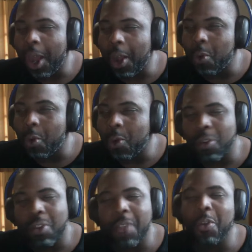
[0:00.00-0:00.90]
We
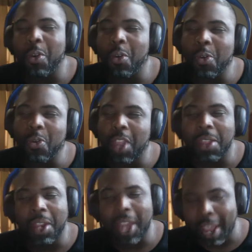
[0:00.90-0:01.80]
received news that The
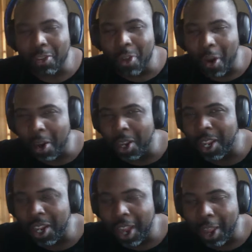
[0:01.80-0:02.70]
Last
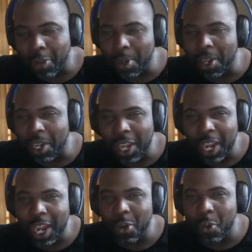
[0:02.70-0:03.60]
Guardian has been
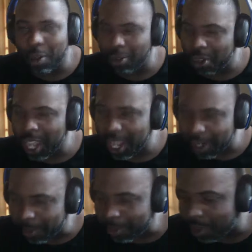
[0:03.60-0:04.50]
delayed once again.
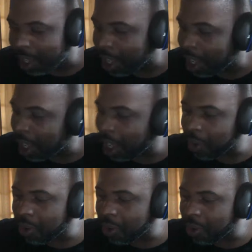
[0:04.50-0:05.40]
This
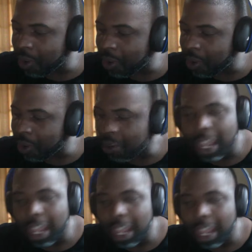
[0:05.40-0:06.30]
is a game that was
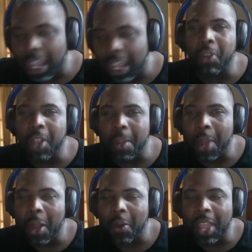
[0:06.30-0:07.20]
originally supposed to come
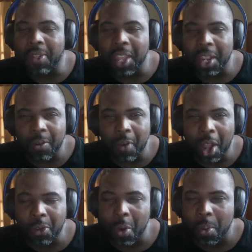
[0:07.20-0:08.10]
out at the end of
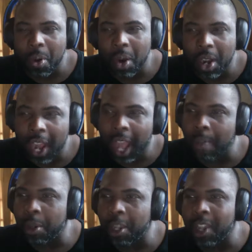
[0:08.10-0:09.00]
October. Now I
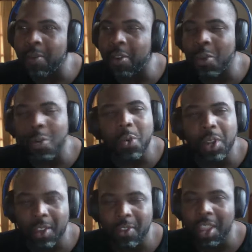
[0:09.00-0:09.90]
believe the new
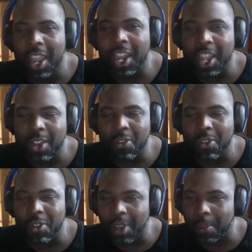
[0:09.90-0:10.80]
release date is
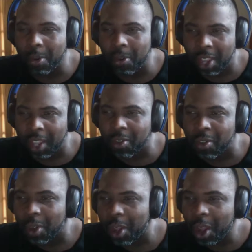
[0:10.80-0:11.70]
December 6th.
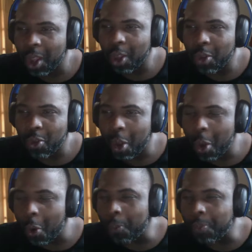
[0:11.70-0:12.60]

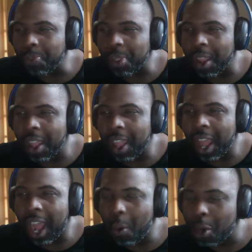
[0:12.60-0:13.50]
So
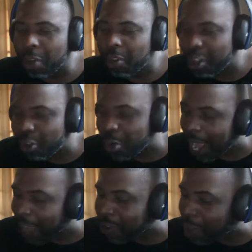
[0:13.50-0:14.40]
I wanted to get you
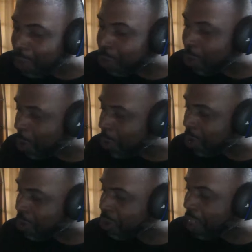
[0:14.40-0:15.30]
guys' thoughts on this. I know there